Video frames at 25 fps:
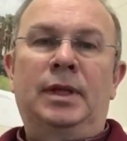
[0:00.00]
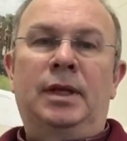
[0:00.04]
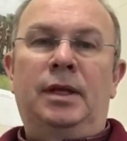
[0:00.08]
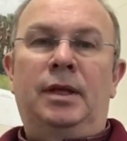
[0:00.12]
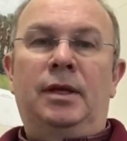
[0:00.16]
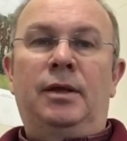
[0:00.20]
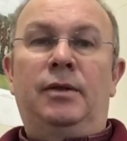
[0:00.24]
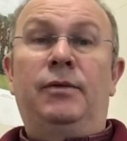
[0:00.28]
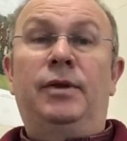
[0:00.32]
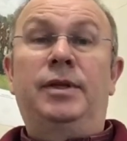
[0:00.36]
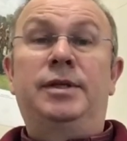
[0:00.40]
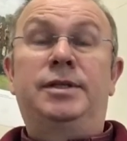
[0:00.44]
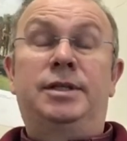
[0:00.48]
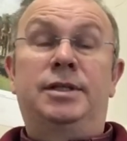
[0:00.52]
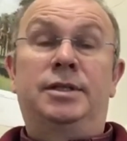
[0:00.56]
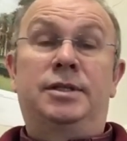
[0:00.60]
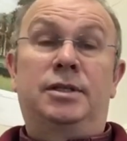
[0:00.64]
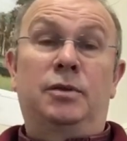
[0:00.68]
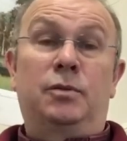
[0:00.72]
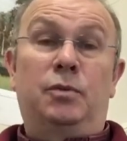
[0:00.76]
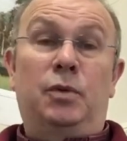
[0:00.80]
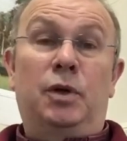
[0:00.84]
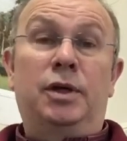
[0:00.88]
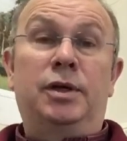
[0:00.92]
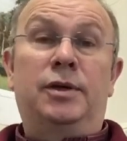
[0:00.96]
This is the
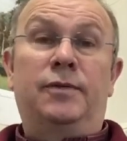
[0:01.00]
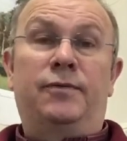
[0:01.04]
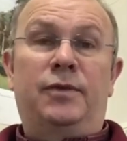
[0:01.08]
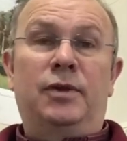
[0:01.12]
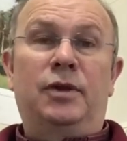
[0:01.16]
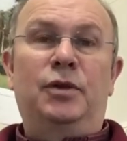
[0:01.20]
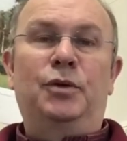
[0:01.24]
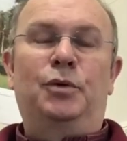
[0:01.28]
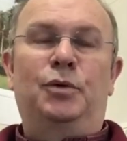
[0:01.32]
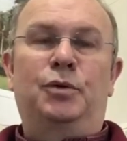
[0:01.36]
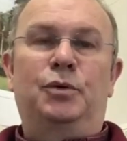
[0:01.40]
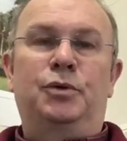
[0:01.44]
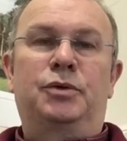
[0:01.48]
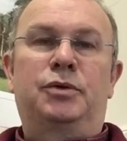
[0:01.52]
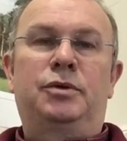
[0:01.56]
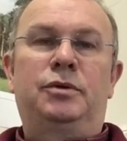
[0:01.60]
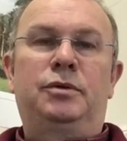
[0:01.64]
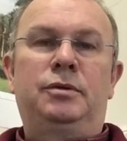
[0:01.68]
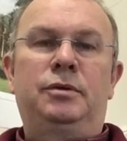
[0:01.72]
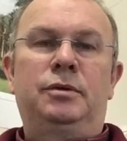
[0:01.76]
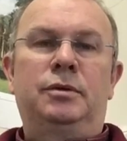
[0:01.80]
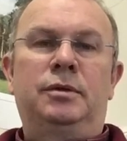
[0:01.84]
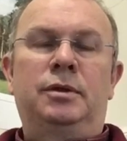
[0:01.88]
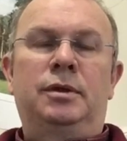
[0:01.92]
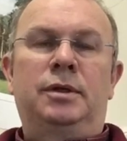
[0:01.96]
word of the Lord.
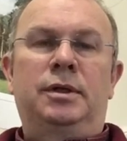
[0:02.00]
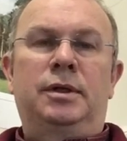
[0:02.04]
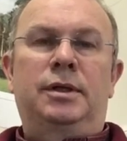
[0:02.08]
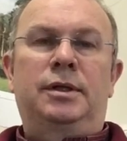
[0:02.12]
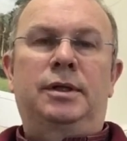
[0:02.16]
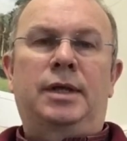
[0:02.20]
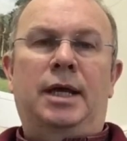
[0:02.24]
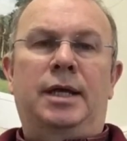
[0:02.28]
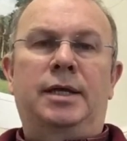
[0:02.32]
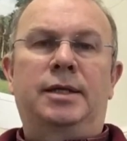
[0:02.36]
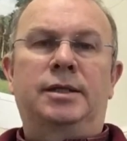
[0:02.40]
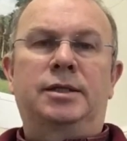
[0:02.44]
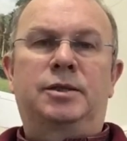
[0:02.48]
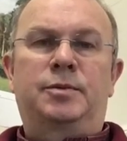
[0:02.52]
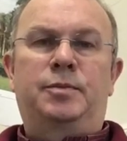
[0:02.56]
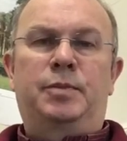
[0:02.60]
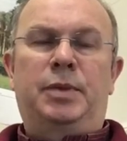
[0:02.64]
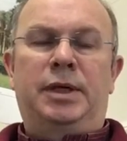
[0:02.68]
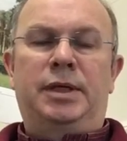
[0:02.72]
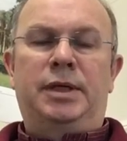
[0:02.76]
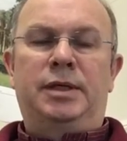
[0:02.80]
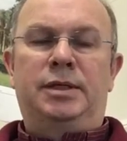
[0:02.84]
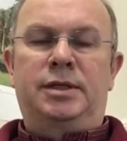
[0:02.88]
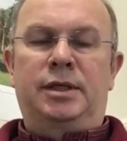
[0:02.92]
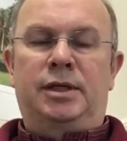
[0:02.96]
Thanks
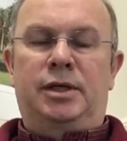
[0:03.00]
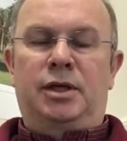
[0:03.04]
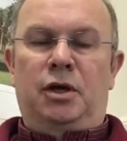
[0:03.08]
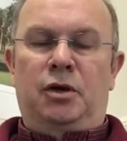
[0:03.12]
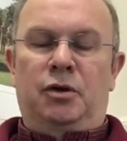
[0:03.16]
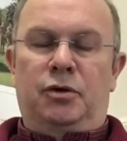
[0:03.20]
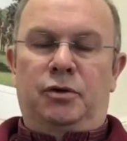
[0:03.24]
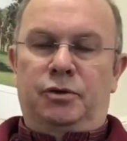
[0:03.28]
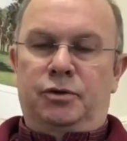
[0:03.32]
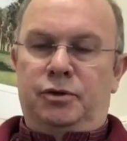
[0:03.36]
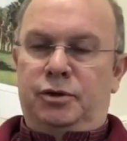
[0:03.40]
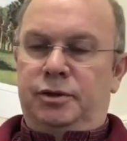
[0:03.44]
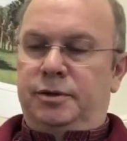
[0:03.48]
be to God.